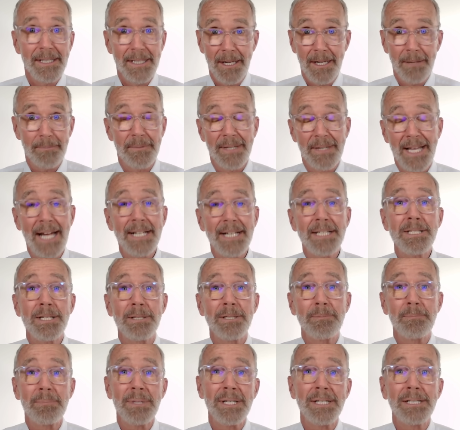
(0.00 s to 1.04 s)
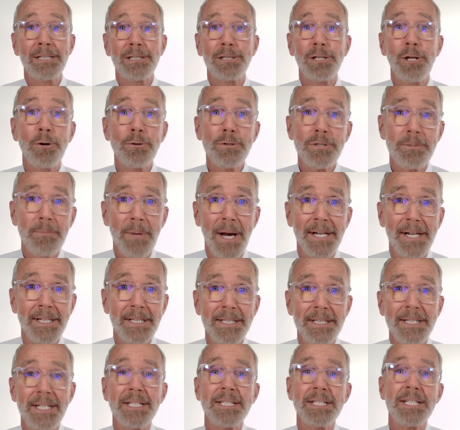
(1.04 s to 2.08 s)
Yeah, that isn't being closed
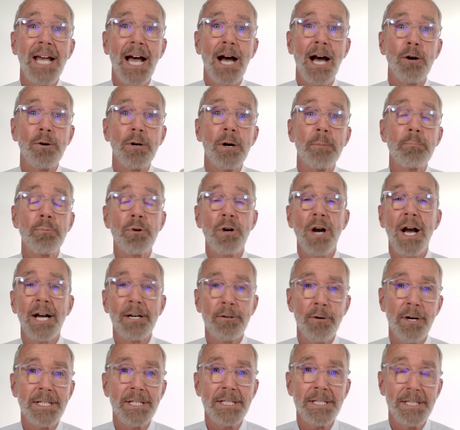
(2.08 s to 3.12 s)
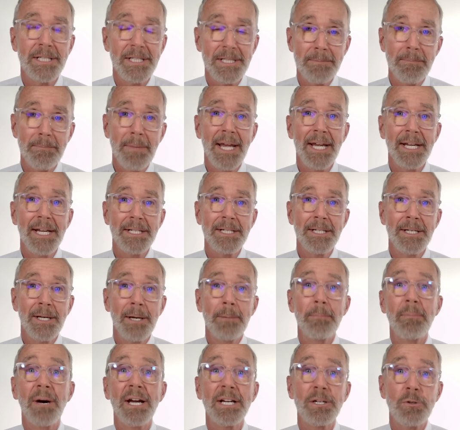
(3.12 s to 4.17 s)
minded. It's how progress is made
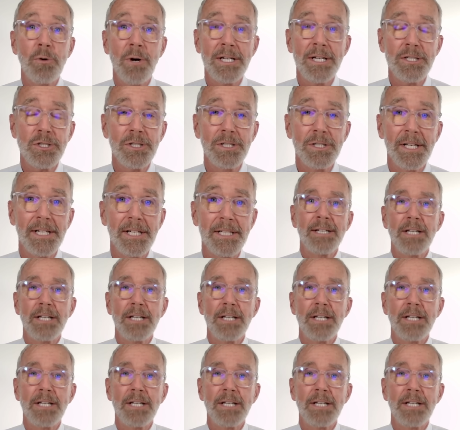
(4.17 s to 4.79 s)
by questioning.